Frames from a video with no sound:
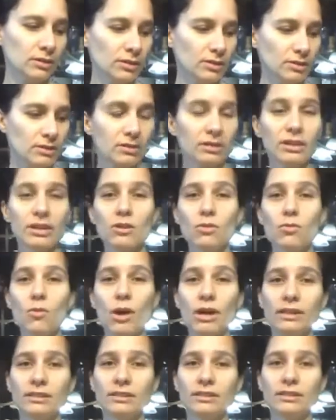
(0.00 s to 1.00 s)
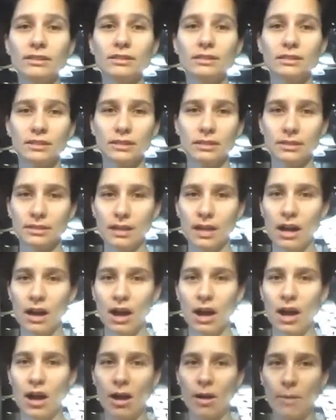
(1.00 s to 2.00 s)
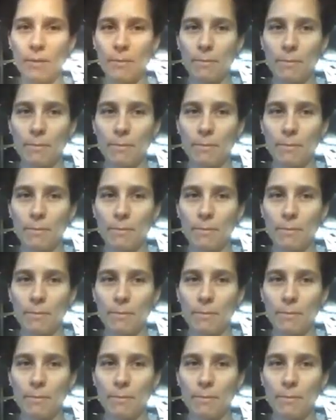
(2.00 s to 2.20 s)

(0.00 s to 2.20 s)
The little ones, I